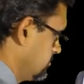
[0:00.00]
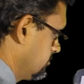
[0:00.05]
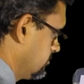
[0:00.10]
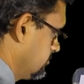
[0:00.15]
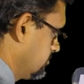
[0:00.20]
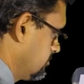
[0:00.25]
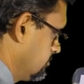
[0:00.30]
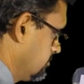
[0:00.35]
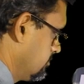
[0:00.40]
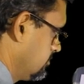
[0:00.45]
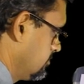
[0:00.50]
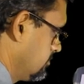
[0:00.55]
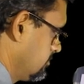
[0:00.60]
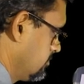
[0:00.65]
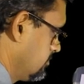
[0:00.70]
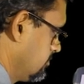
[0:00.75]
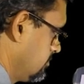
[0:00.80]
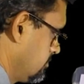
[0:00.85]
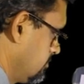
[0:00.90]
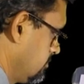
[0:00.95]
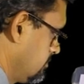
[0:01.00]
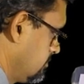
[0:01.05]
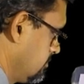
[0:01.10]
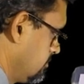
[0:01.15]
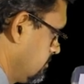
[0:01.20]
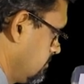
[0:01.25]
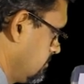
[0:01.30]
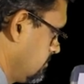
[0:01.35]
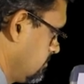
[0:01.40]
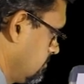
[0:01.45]

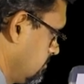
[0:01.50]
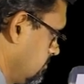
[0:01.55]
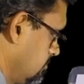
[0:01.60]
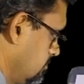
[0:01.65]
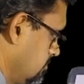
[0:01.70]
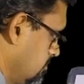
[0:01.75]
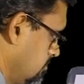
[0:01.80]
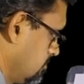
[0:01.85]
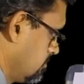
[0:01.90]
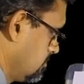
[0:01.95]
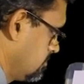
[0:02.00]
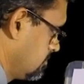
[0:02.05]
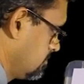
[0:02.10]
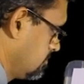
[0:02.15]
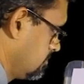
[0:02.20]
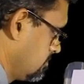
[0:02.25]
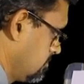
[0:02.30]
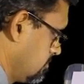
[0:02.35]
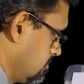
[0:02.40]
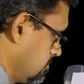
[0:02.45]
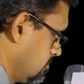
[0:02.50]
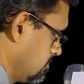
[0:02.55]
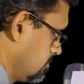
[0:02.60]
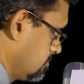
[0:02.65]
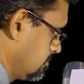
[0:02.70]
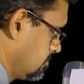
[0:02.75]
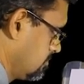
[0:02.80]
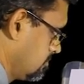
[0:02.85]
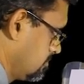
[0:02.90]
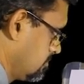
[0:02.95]

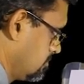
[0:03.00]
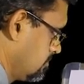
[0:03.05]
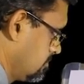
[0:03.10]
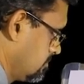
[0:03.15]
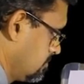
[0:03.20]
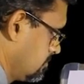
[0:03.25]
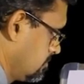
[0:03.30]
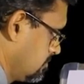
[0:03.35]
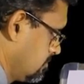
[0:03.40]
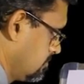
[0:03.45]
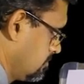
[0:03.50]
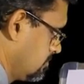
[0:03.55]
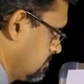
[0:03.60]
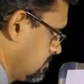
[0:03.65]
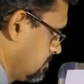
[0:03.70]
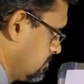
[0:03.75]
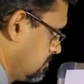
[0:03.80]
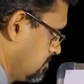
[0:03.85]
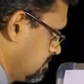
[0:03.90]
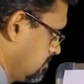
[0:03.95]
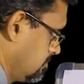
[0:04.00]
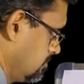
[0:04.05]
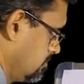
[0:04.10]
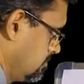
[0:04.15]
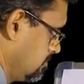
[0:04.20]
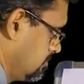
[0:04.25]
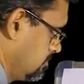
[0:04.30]
(no one is talking)